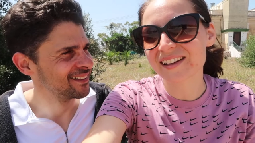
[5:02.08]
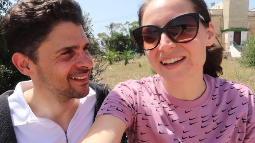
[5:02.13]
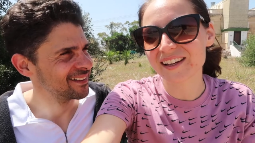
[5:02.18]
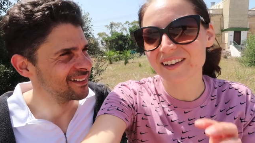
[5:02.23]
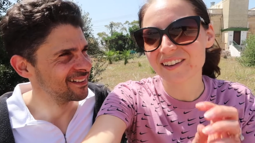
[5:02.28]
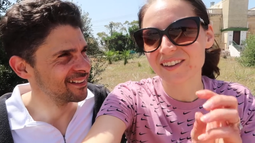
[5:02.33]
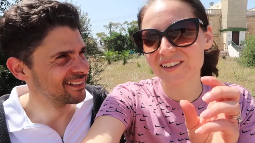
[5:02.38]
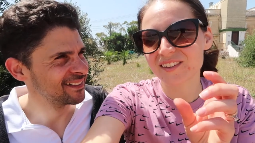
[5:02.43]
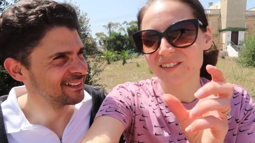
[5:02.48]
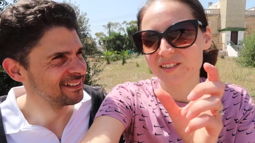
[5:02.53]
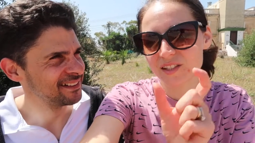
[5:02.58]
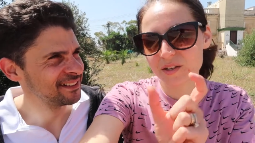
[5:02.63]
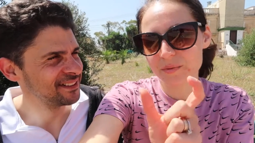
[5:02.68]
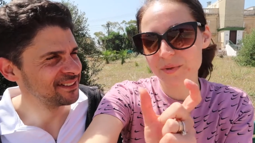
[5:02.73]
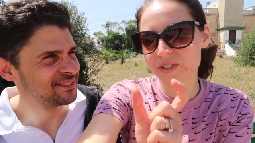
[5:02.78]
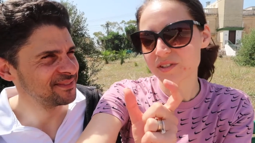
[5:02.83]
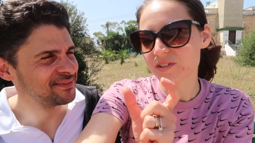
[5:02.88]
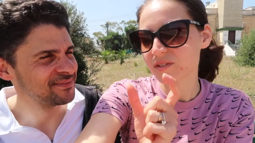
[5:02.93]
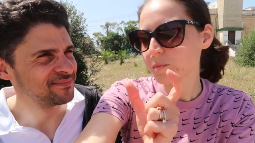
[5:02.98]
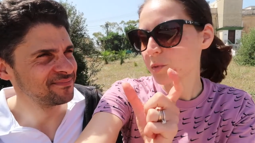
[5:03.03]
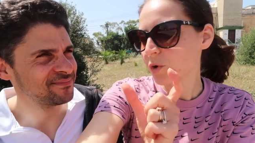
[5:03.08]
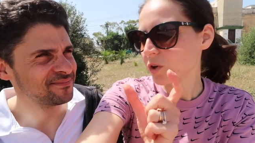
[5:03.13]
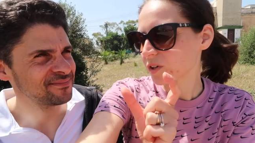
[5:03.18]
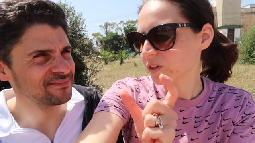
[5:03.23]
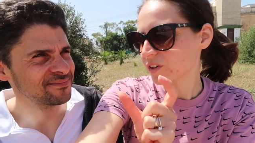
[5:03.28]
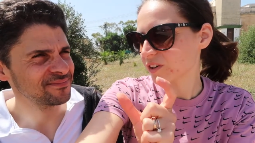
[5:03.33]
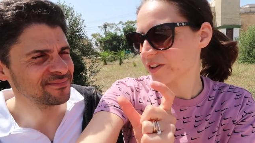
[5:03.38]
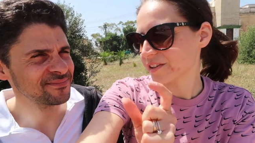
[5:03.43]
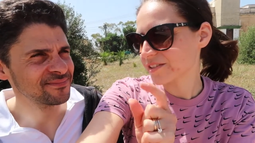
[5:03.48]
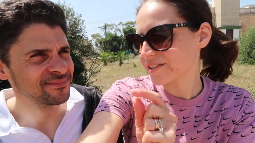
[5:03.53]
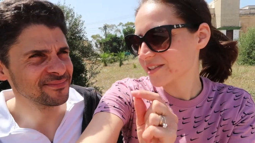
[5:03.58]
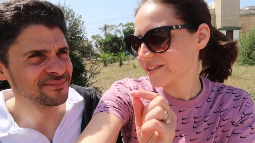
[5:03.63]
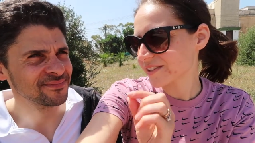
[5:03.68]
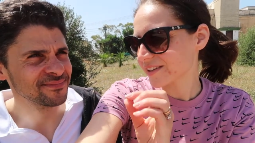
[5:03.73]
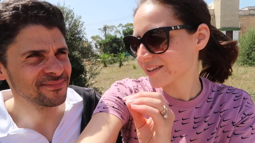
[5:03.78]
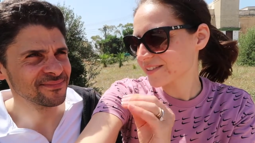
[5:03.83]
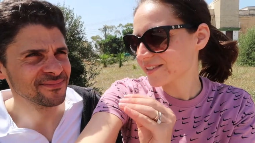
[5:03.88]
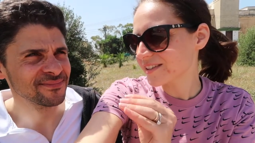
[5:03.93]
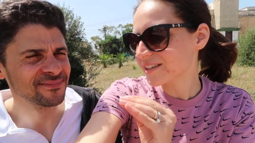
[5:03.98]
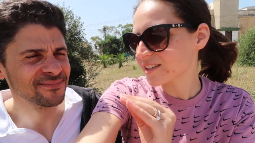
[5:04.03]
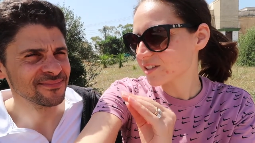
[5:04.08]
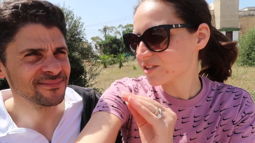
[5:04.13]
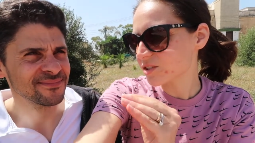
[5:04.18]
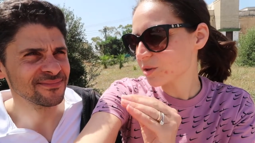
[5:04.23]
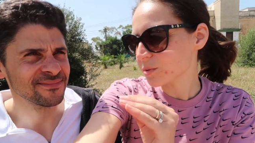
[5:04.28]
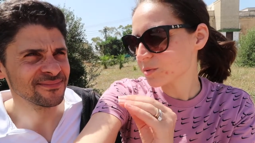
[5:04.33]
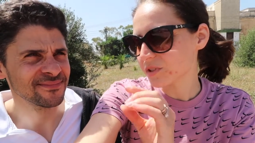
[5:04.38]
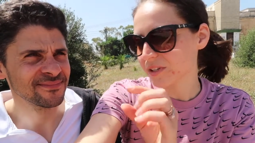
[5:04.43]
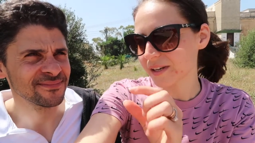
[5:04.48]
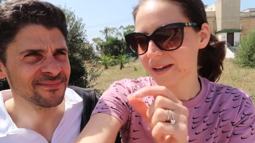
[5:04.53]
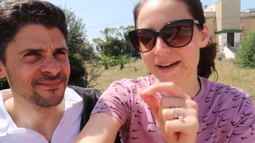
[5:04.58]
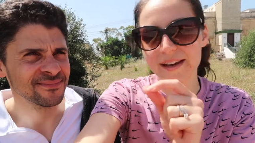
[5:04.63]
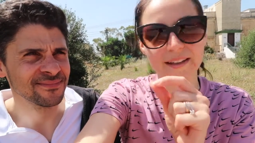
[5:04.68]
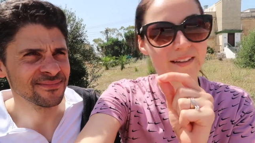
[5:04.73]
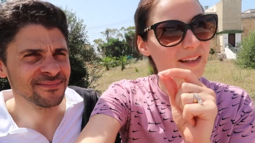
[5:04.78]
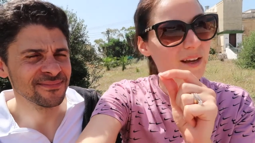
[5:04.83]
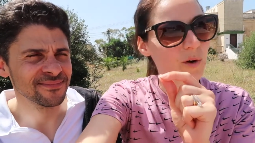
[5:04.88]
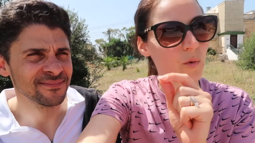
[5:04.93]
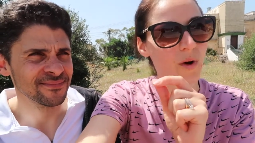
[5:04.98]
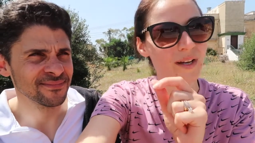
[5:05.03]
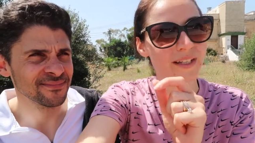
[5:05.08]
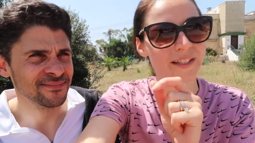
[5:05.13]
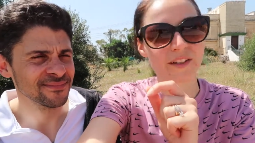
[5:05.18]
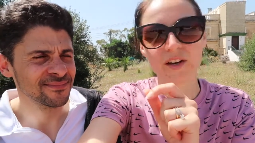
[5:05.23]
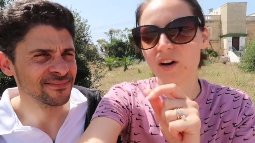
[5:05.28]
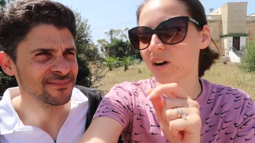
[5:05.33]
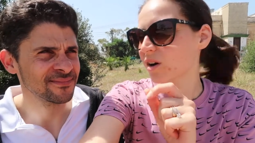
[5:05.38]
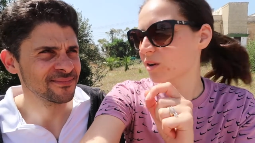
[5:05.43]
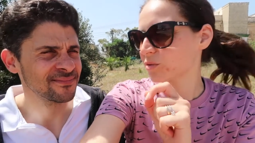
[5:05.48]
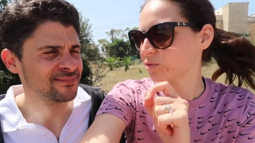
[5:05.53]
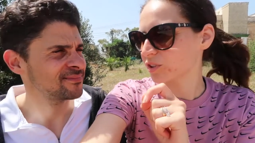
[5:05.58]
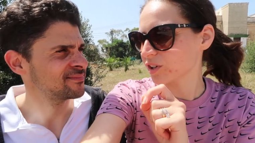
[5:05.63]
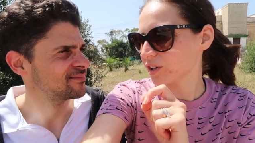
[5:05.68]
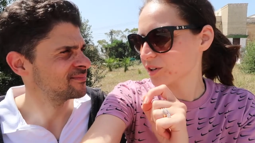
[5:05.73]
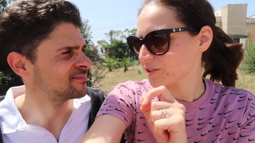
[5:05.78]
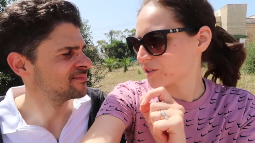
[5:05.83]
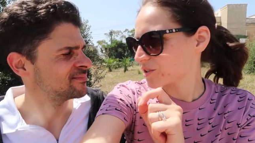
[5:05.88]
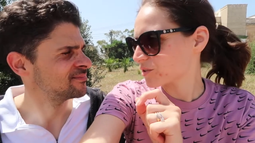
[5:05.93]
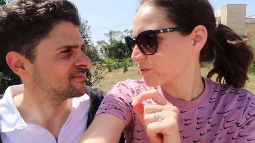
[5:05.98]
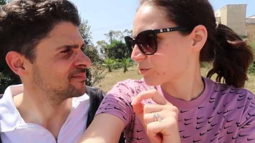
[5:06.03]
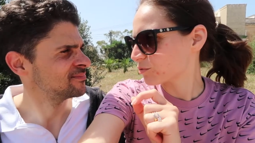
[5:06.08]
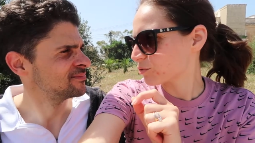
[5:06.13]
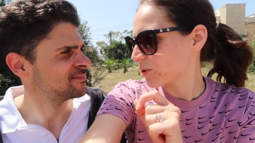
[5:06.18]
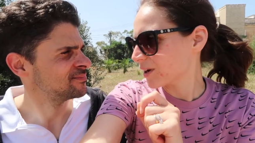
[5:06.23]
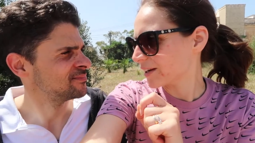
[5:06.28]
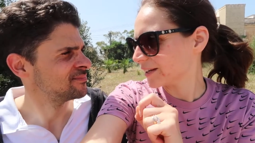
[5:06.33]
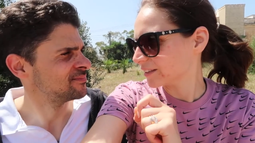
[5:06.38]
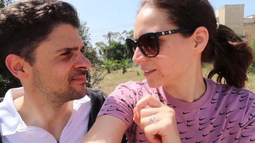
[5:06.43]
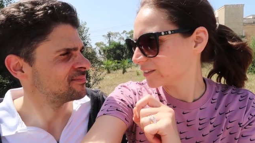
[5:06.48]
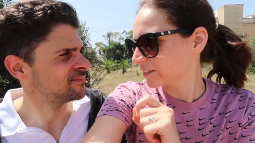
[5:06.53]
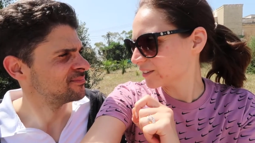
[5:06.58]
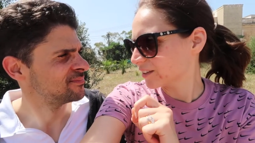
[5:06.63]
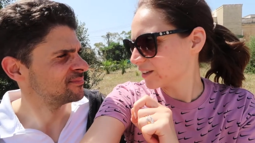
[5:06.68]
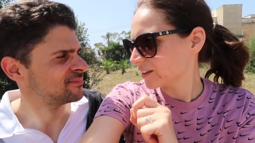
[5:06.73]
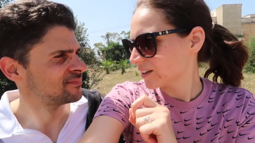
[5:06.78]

Speaker 1: like, there were small glasses, and I think in total I had like one and a half glasses of wine.